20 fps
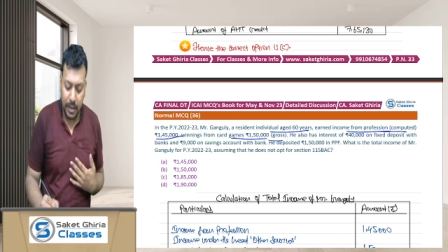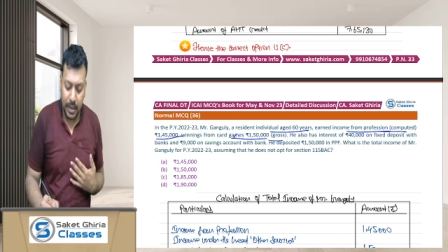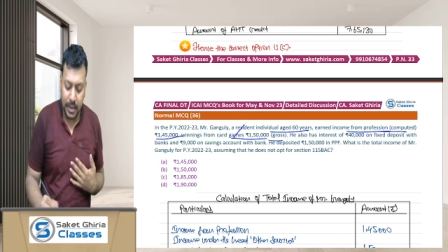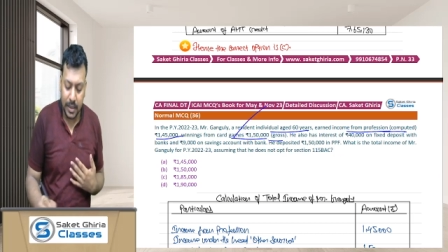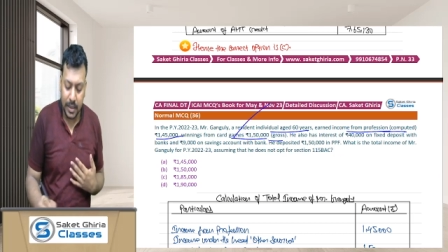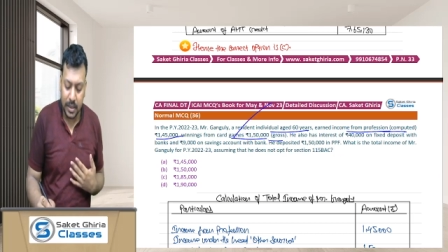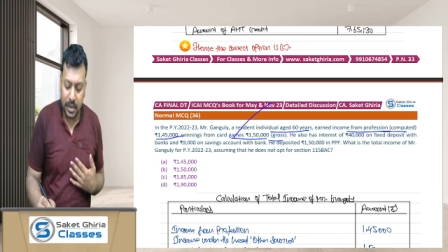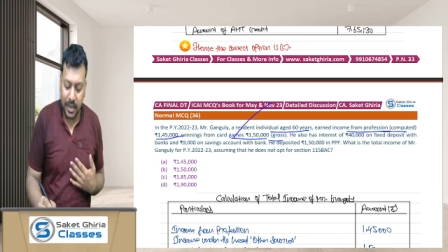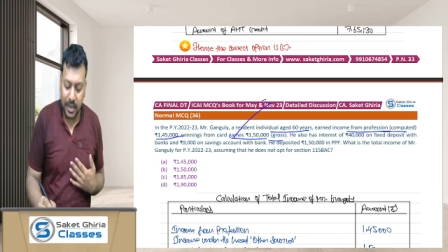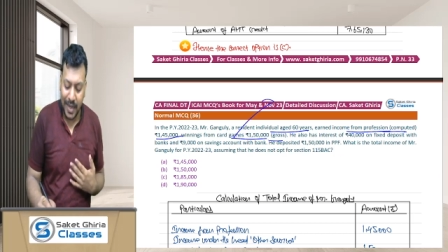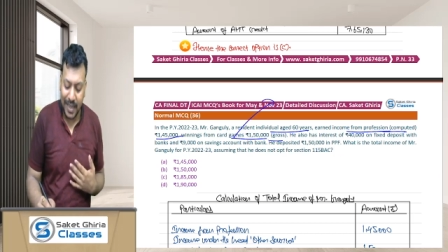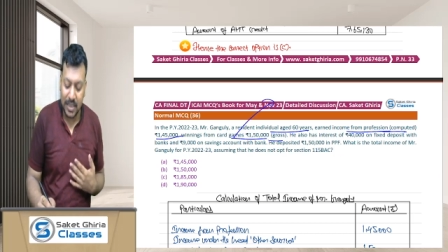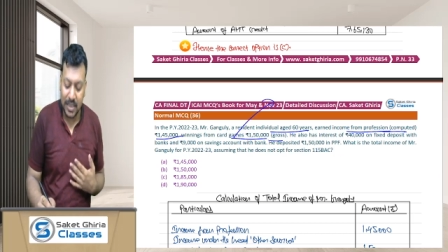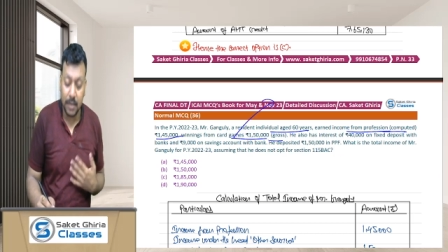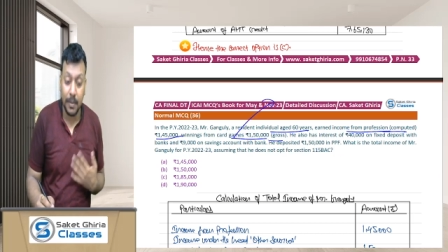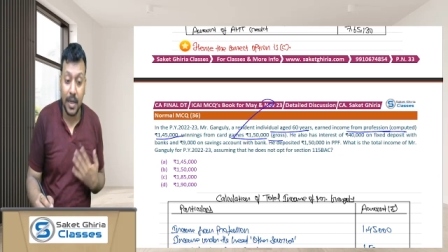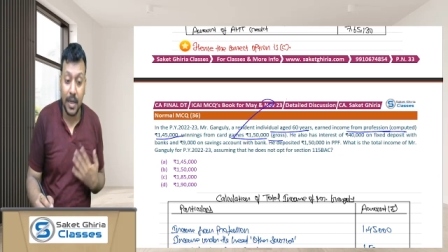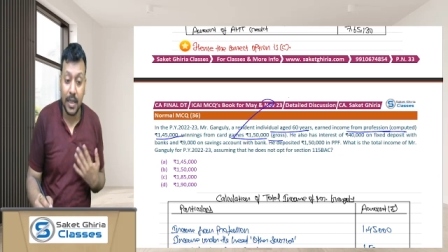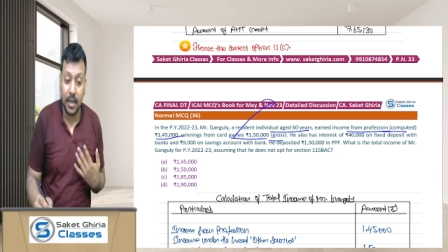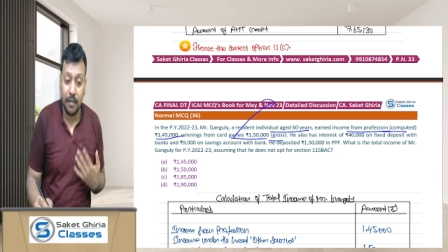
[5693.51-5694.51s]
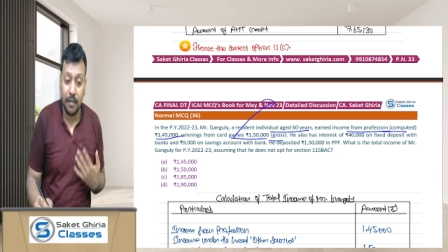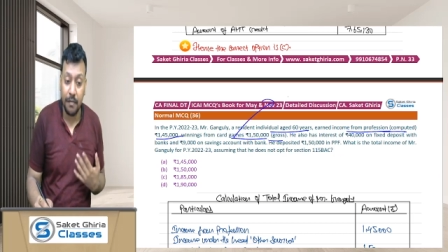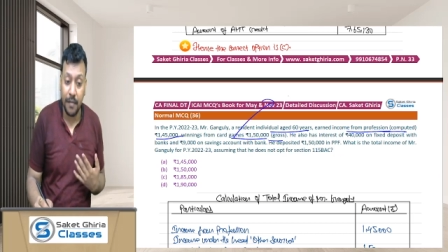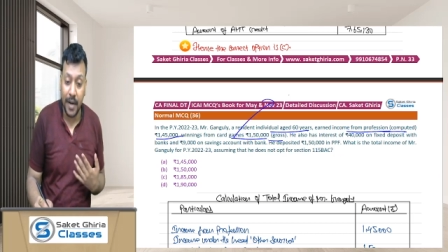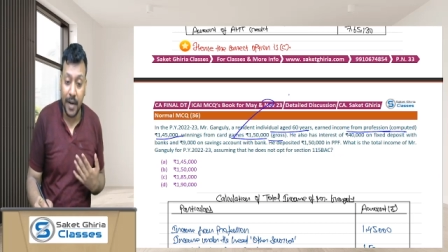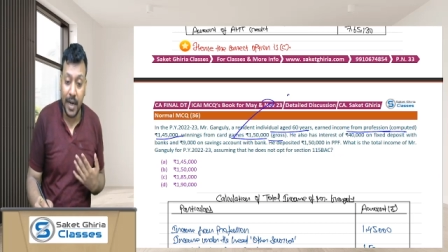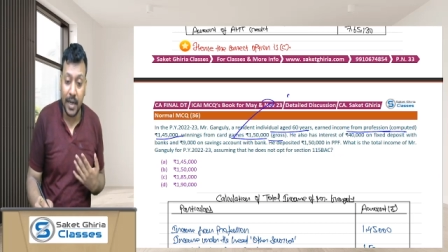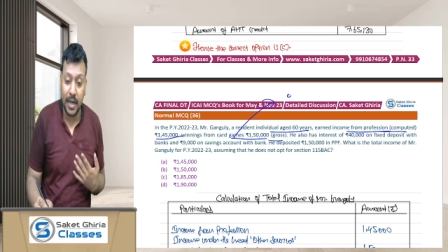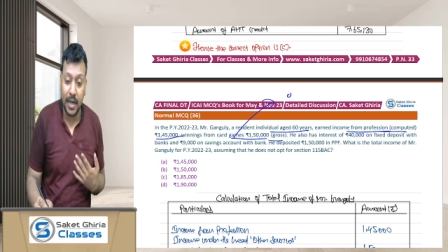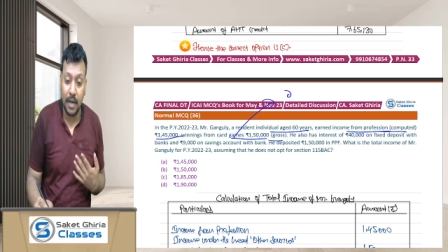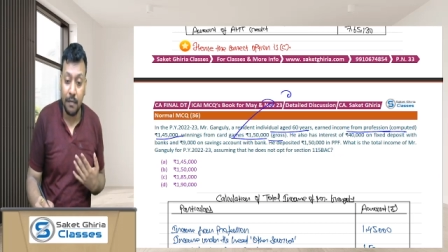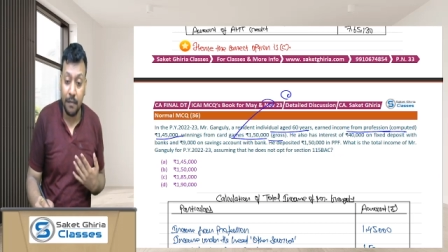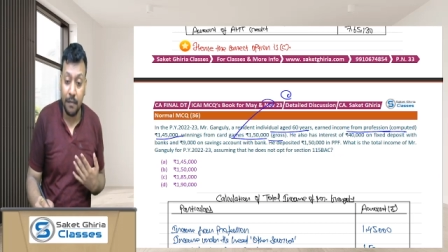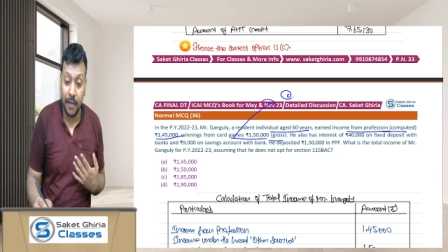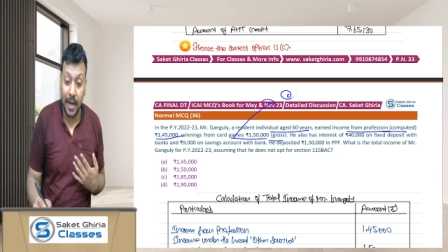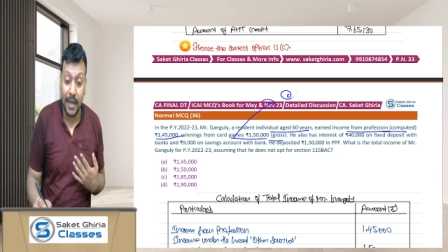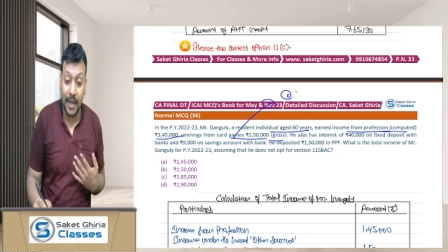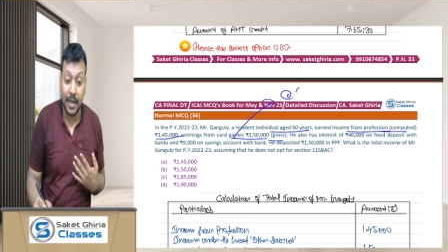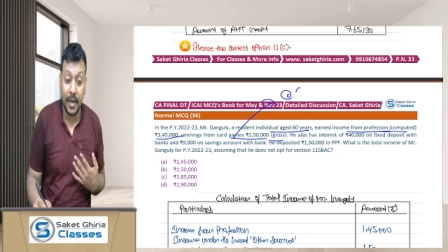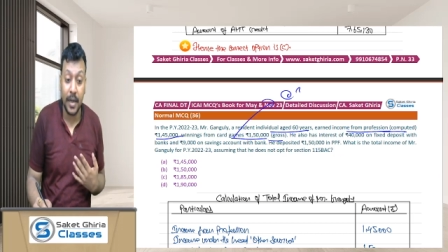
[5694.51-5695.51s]
it is taxable at a flat
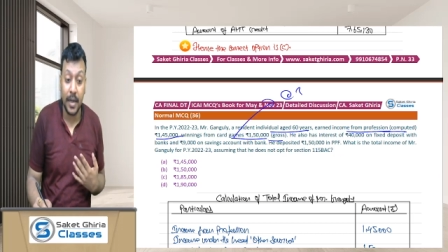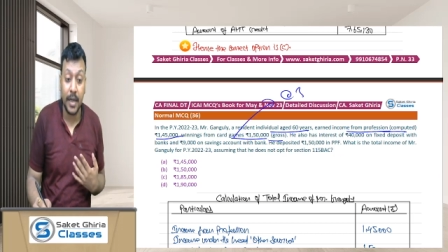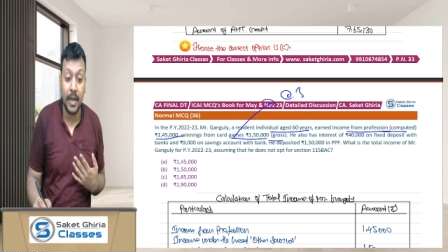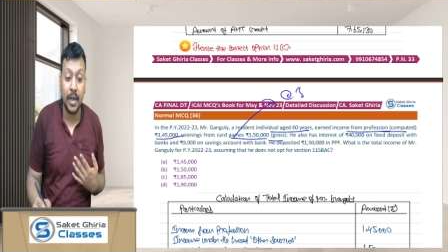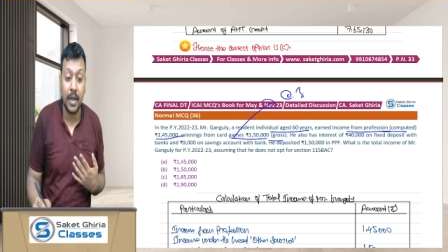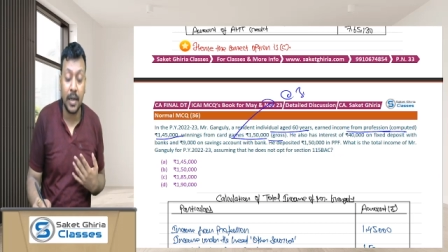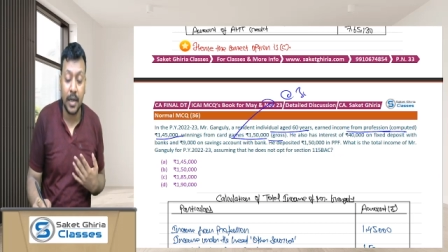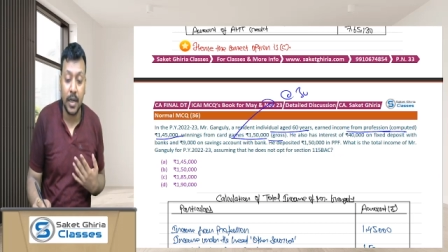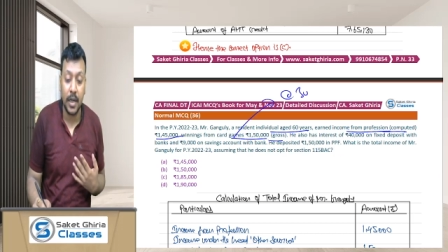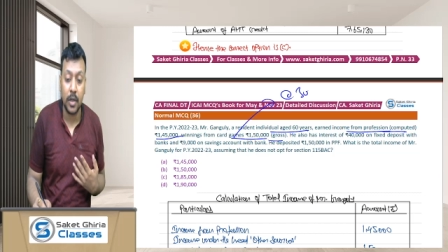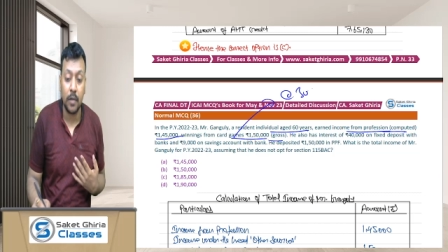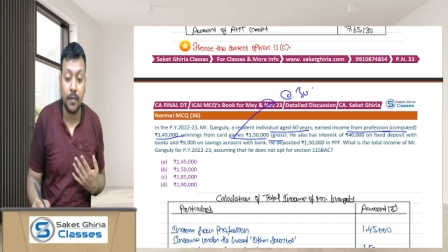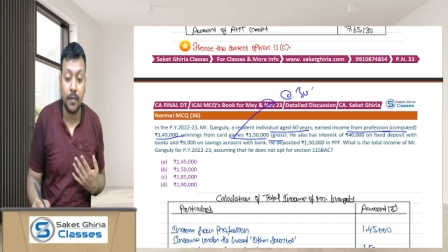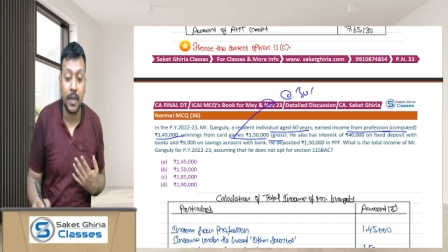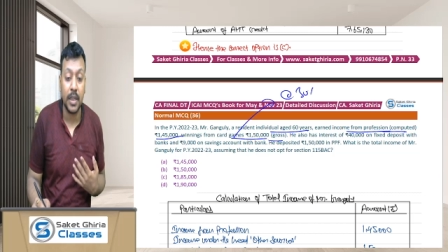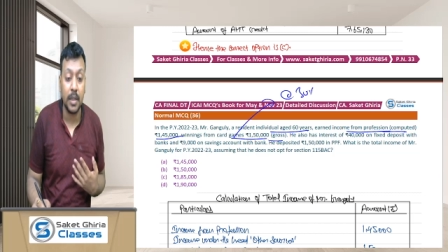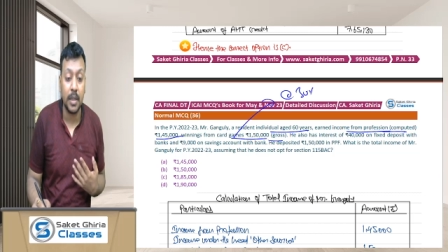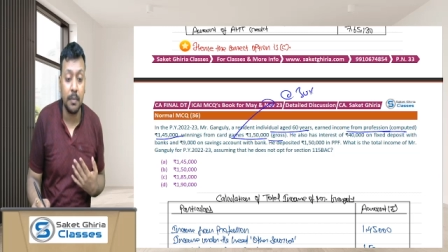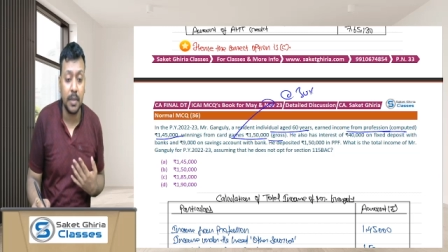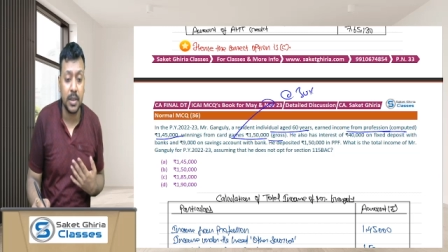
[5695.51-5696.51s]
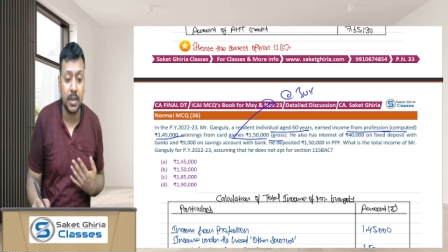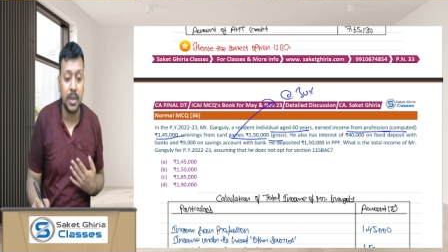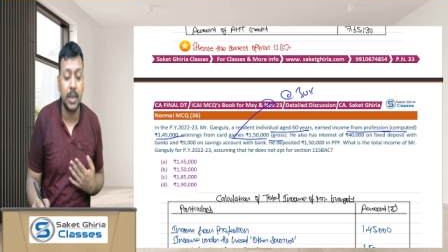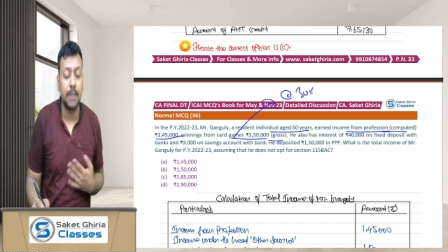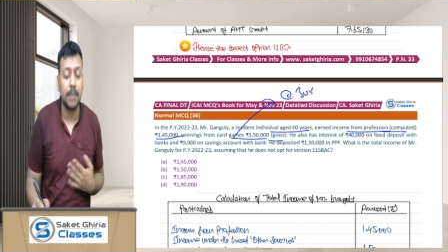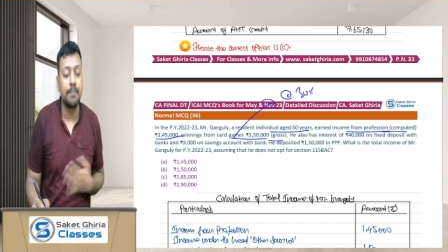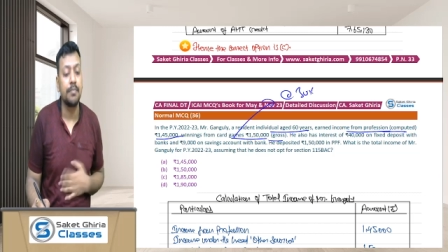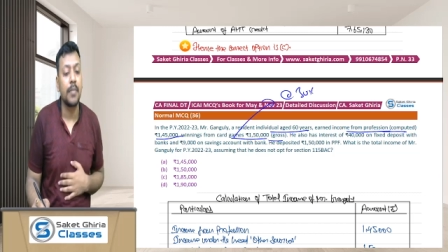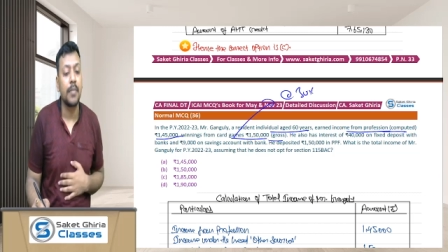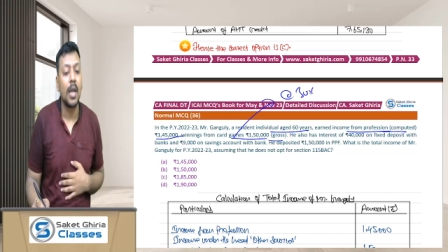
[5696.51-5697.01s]
rate of 30%.